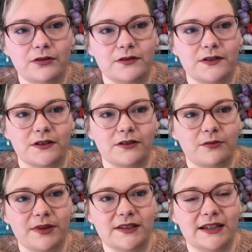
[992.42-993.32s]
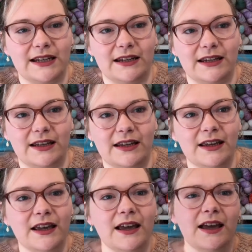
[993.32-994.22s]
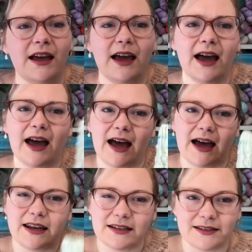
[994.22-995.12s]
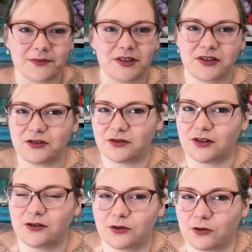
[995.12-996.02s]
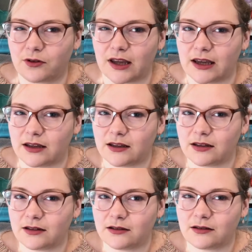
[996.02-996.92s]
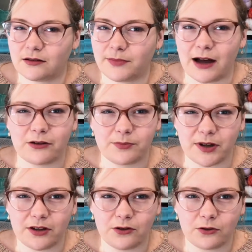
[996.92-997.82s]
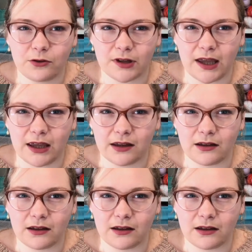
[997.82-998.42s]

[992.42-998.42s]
so it's got a bit of stellina in it, and it's something to do with unicorn cake, powered by unicorn cake.